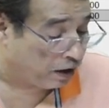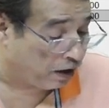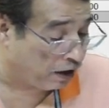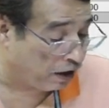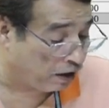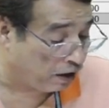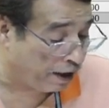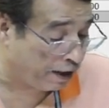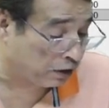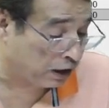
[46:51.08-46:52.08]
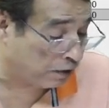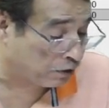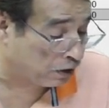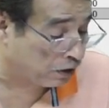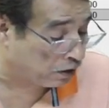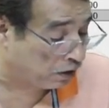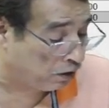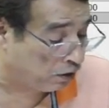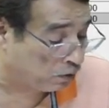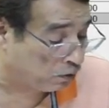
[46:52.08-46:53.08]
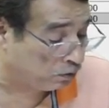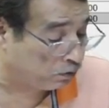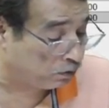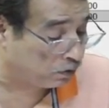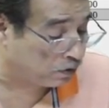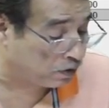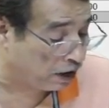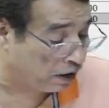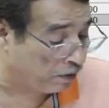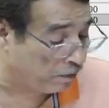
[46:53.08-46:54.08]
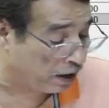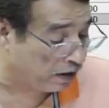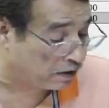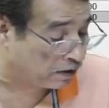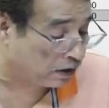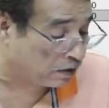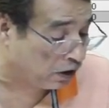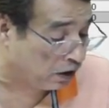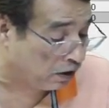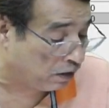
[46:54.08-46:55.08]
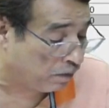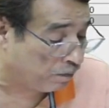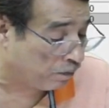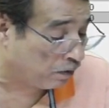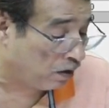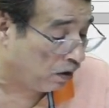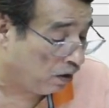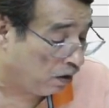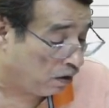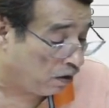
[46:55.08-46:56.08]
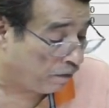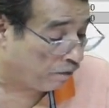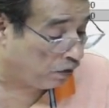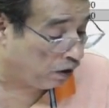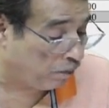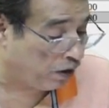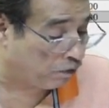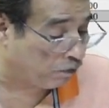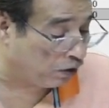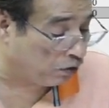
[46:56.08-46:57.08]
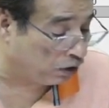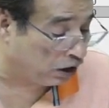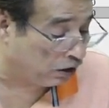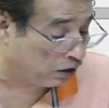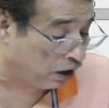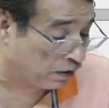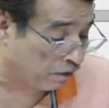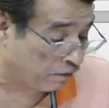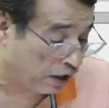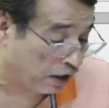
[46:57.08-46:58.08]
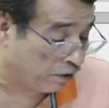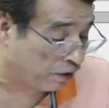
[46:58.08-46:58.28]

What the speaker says: And 8,000 into 7 by 16 will be equal to 3,500.